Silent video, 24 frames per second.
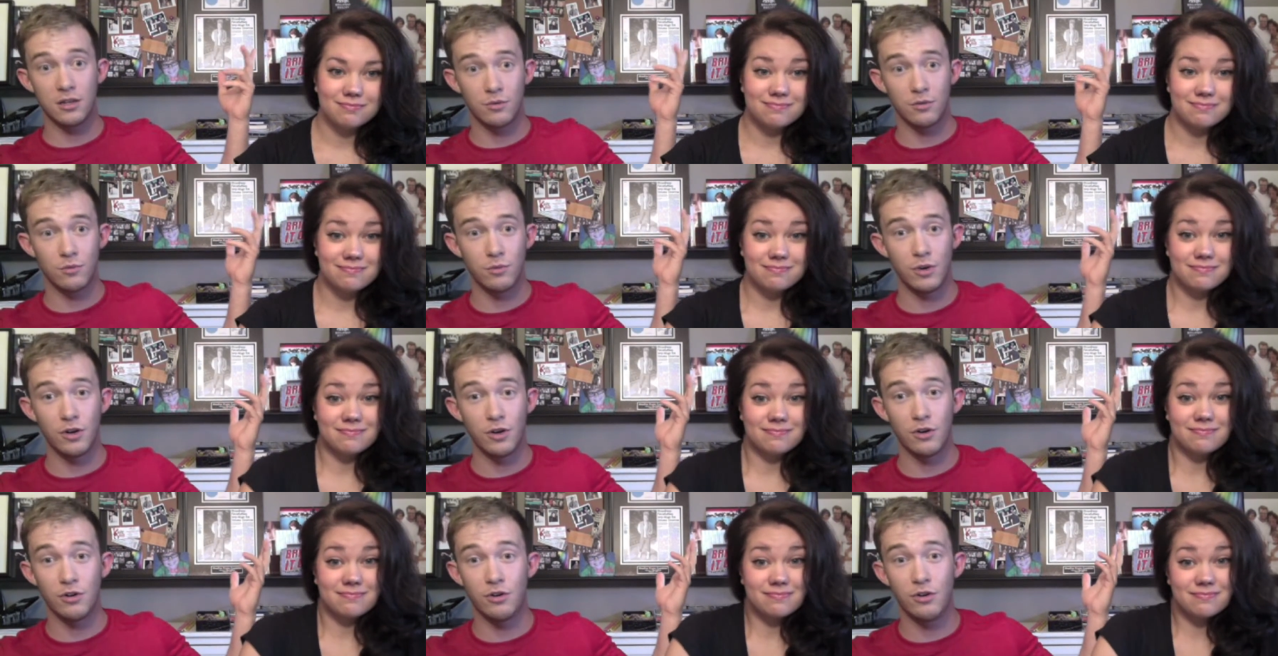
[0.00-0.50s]

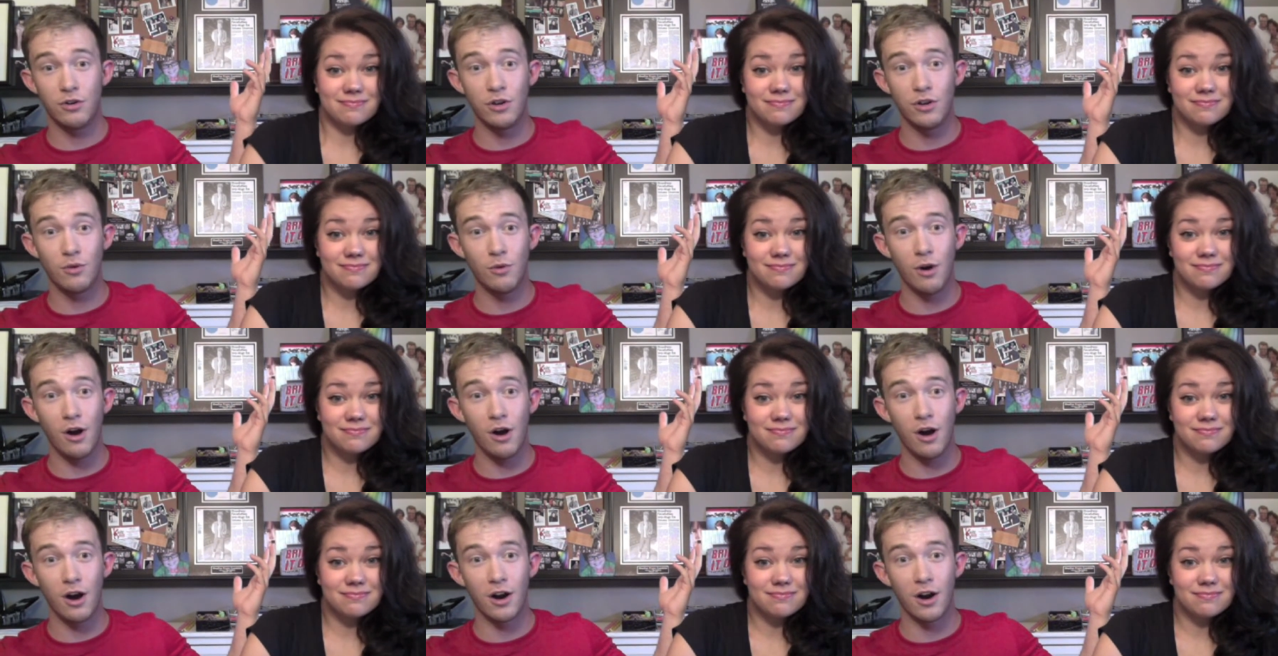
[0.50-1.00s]
Speaker 1: We don't know who you
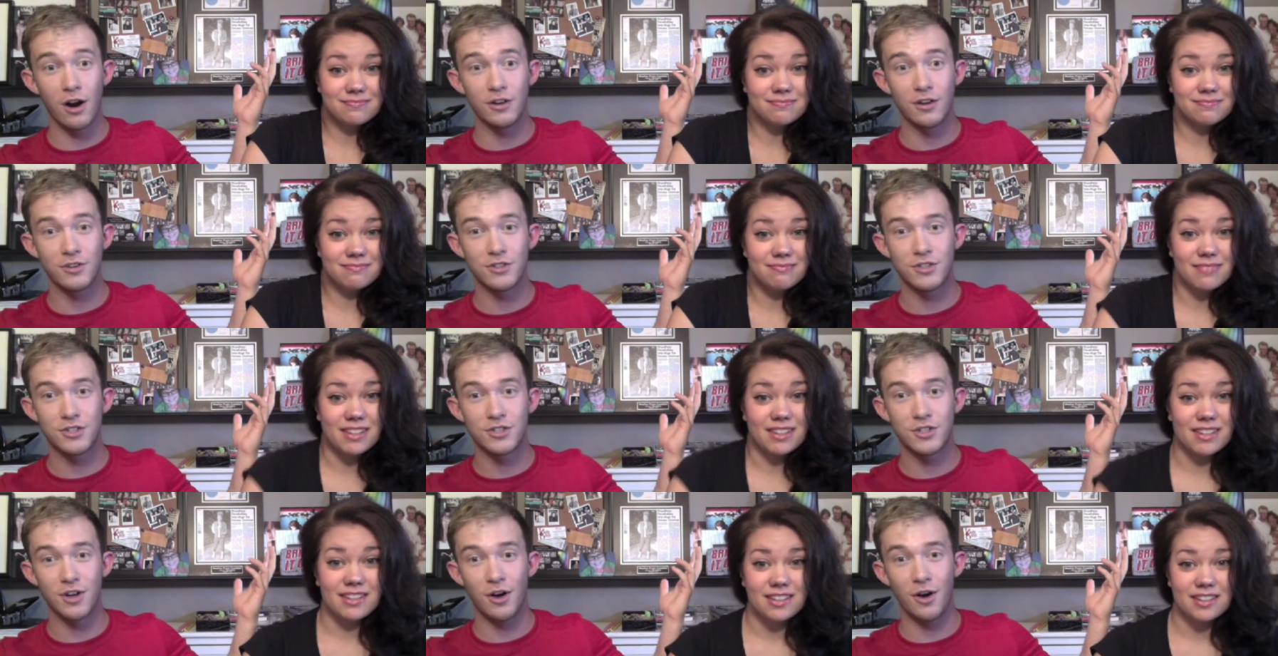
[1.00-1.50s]
are.
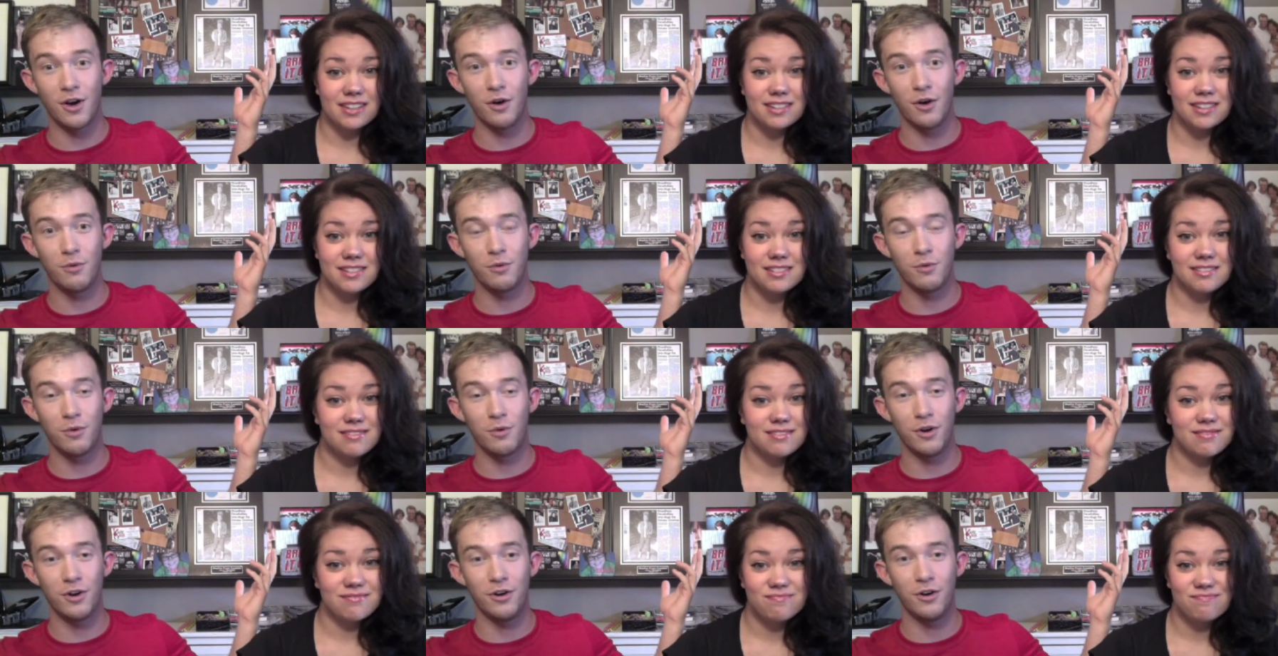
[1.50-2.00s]
So we
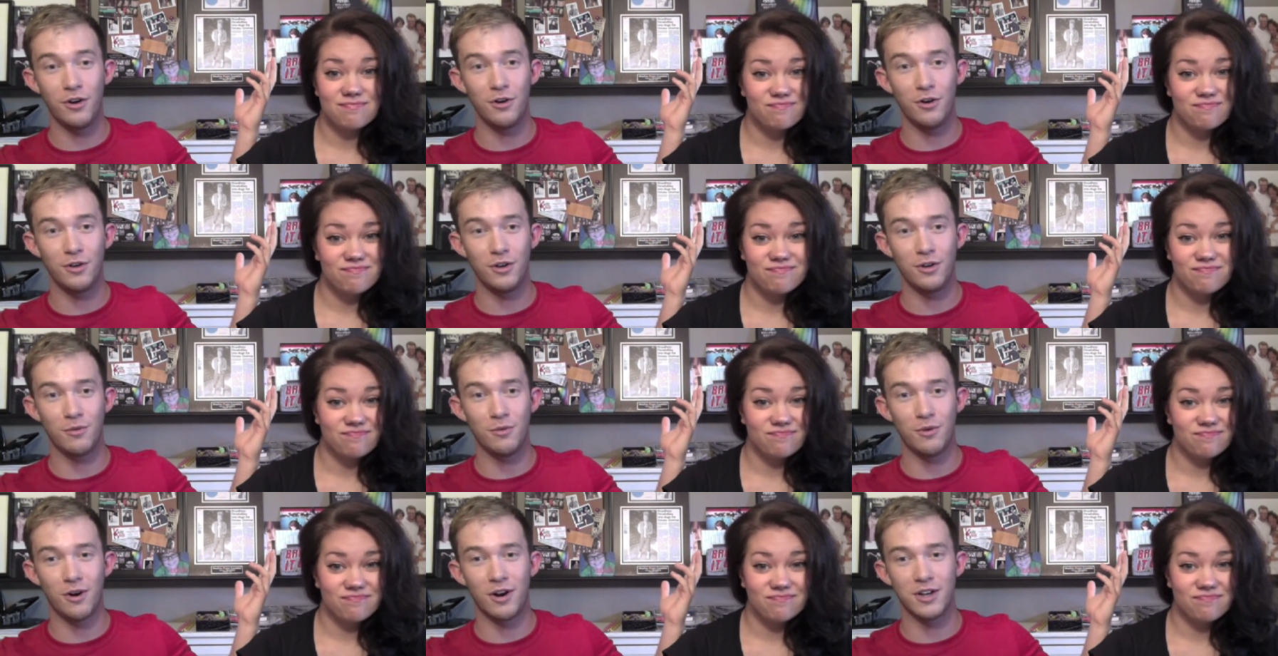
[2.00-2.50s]
want to know who
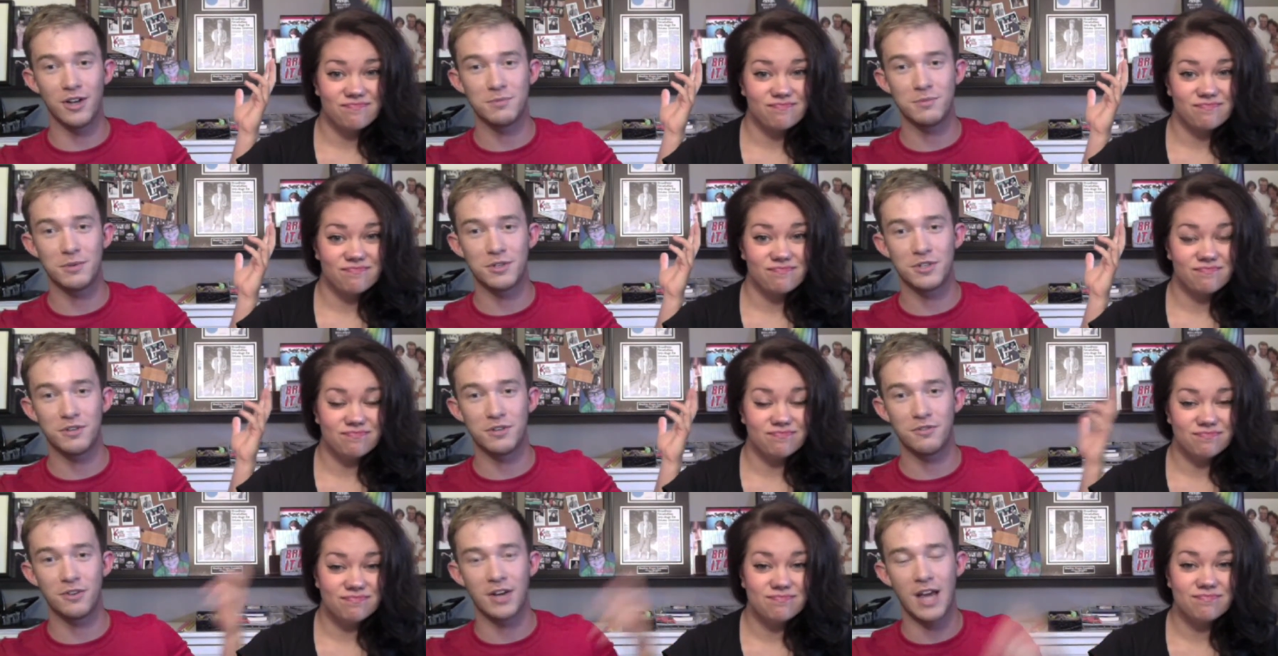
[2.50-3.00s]
you are,
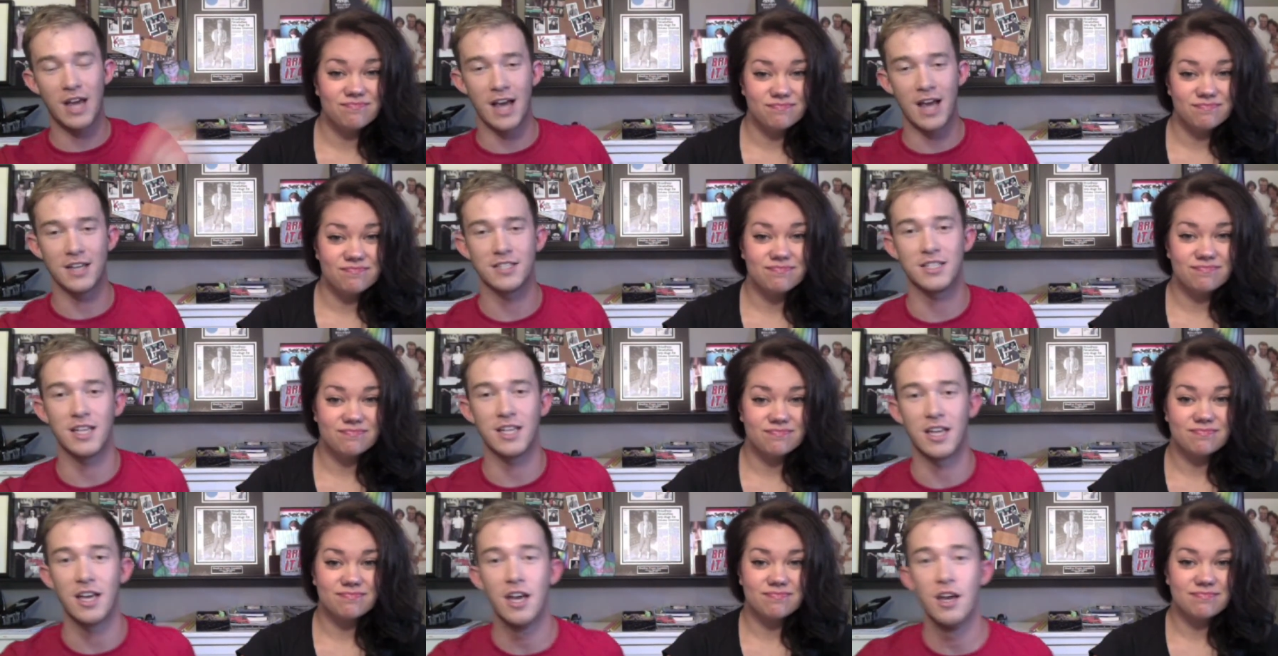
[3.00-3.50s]
especially for
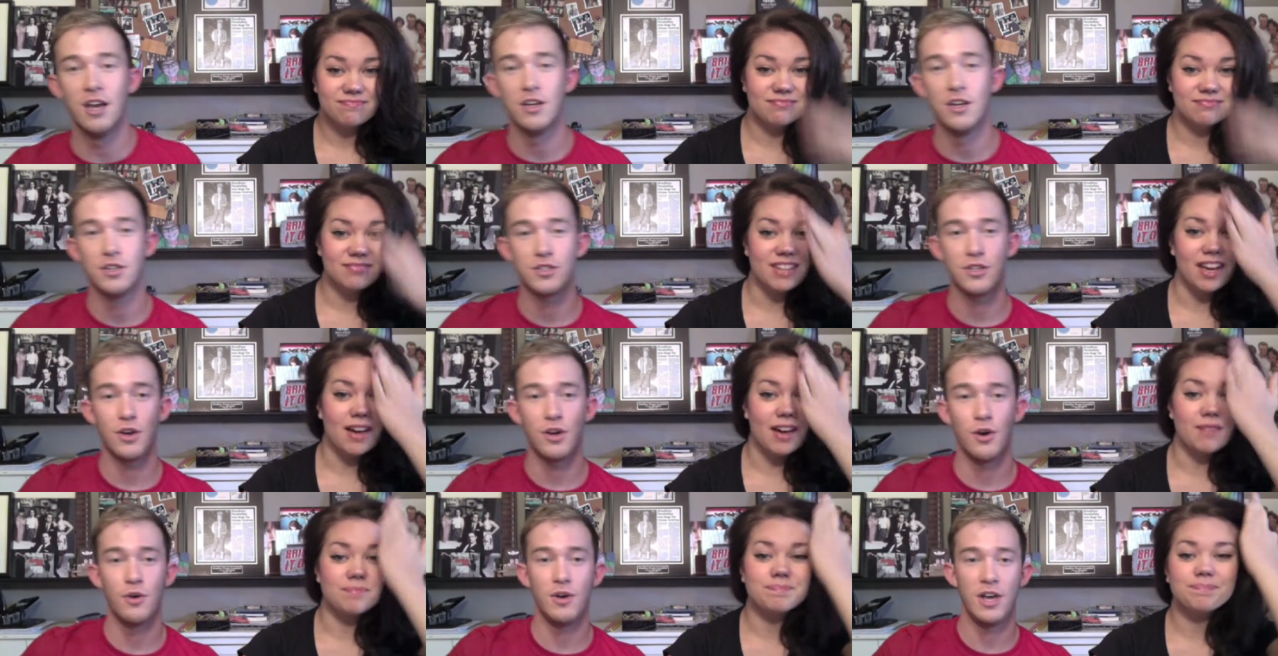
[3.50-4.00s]
casting.
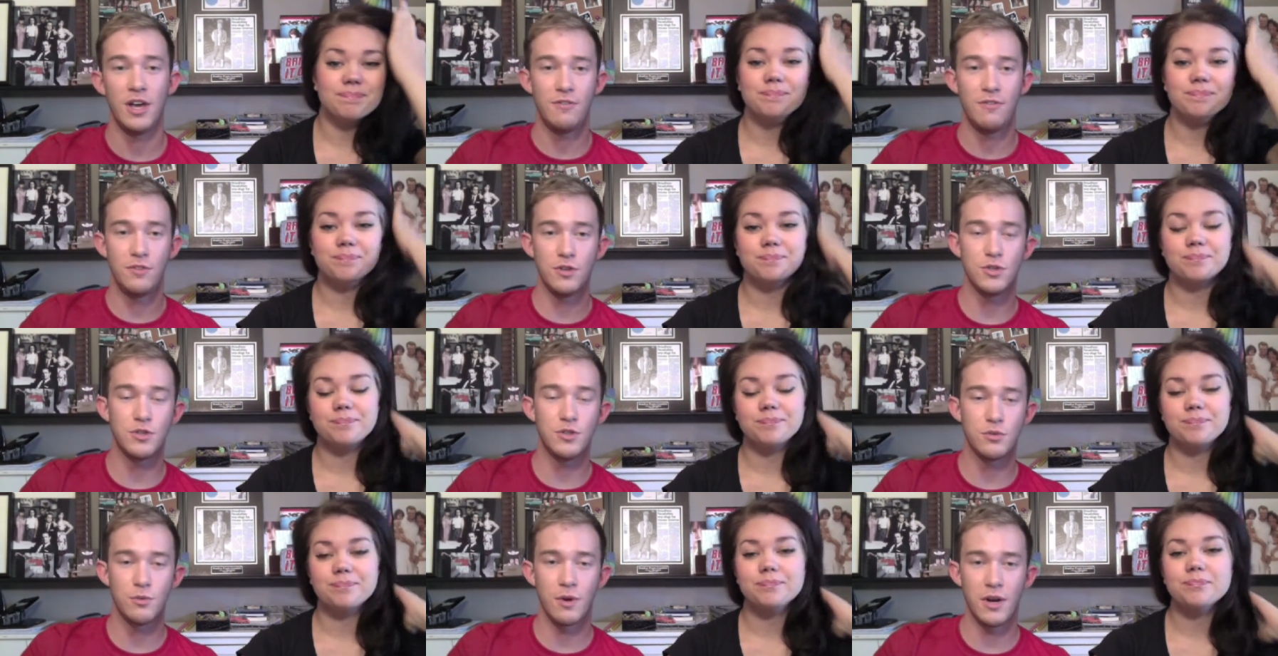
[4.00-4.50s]
So if
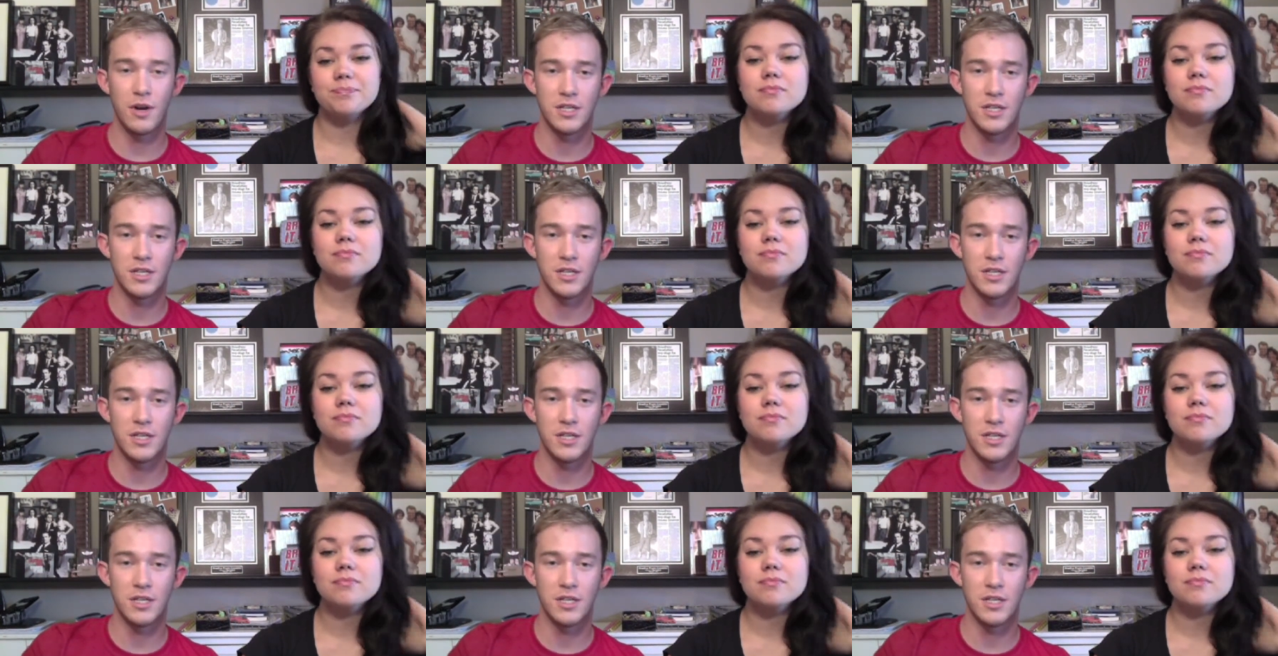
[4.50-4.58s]
you do run